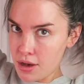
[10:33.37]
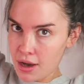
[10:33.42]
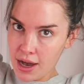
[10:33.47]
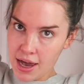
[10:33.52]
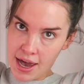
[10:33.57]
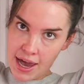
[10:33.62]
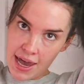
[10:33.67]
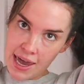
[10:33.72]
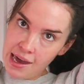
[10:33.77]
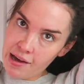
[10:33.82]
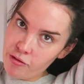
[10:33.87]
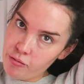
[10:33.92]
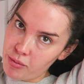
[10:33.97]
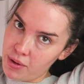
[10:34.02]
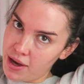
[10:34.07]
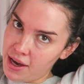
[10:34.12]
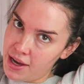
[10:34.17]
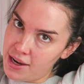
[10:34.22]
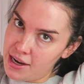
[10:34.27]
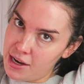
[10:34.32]
I hate having
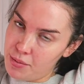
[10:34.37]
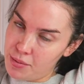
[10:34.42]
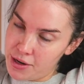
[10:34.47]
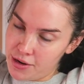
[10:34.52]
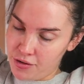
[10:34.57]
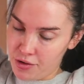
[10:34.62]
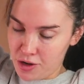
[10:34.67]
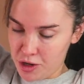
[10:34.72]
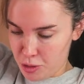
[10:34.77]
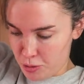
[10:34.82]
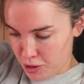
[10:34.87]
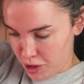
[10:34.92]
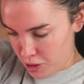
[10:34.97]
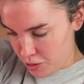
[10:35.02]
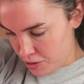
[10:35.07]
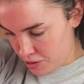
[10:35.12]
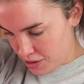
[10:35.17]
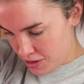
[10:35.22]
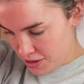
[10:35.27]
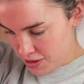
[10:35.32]
my hair down when I've got no
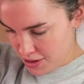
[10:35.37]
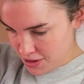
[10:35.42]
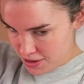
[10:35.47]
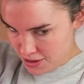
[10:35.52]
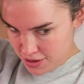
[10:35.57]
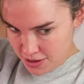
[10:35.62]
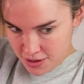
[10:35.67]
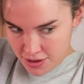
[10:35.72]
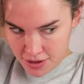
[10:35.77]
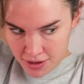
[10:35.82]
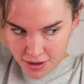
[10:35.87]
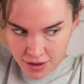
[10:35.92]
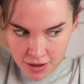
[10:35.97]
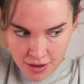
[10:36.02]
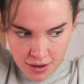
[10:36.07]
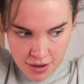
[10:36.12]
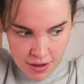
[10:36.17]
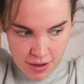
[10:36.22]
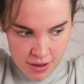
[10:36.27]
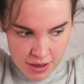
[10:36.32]
makeup on.
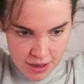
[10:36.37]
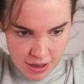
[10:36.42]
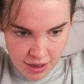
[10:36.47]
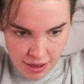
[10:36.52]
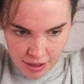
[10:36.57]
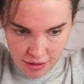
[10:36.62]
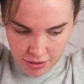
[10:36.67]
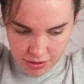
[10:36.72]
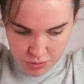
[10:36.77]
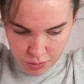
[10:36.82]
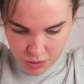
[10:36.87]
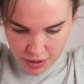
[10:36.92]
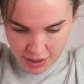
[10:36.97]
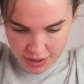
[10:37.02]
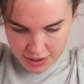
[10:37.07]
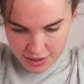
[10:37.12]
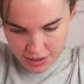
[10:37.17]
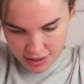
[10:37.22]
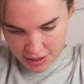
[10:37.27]
It looks weird.